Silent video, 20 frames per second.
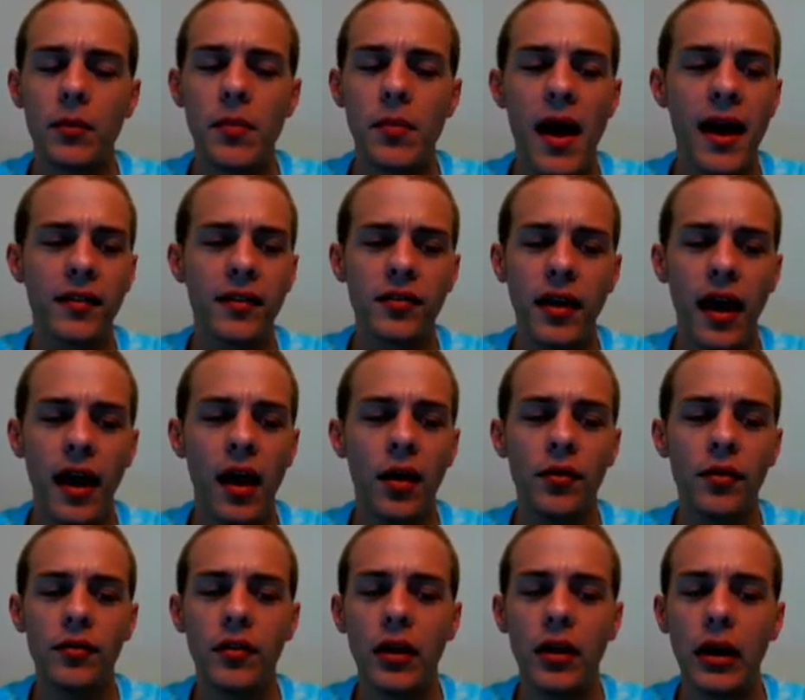
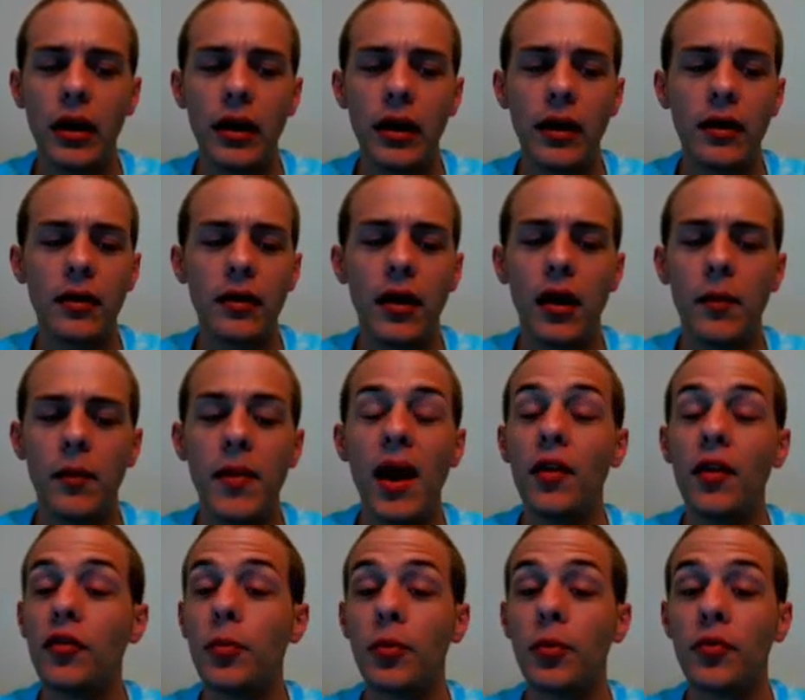pascals and uh,
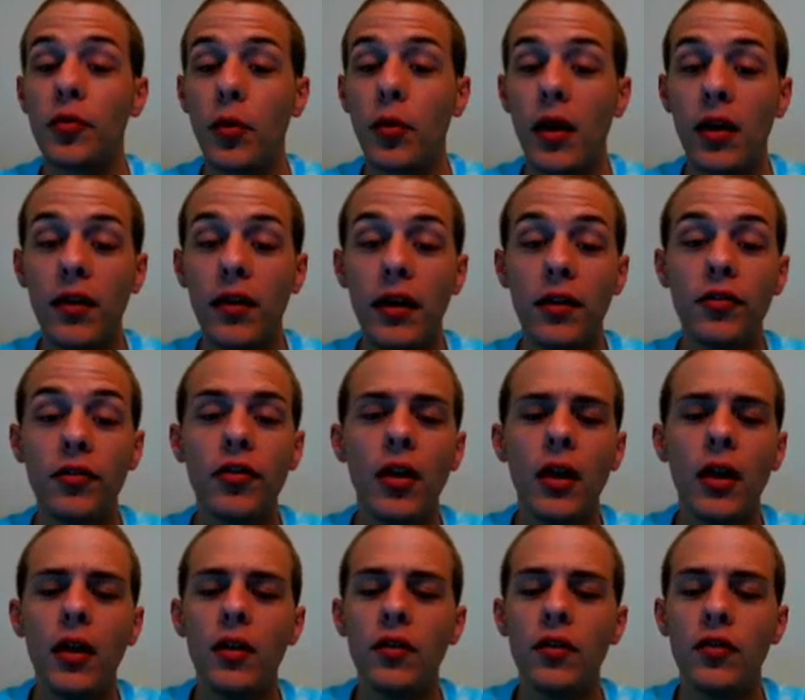pounds per square inch.
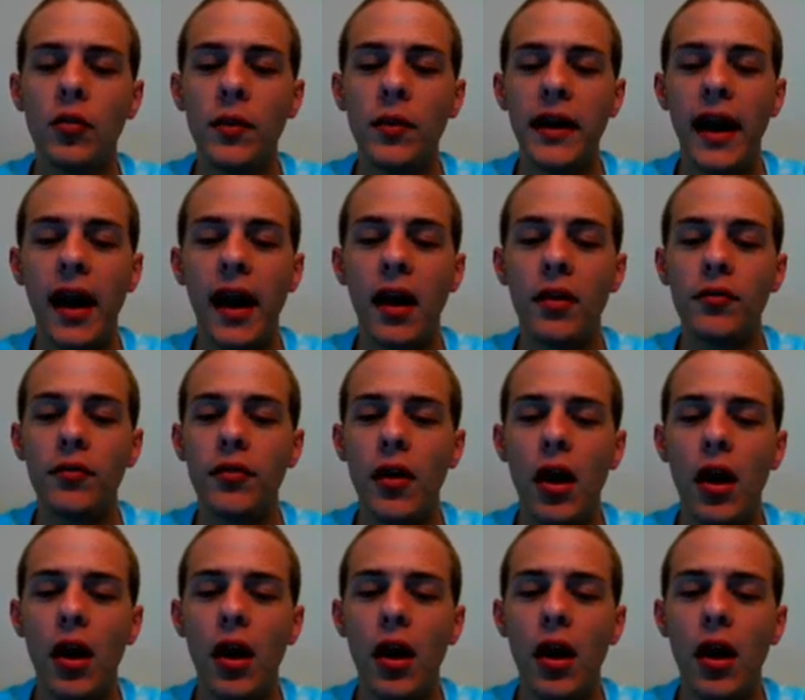So we have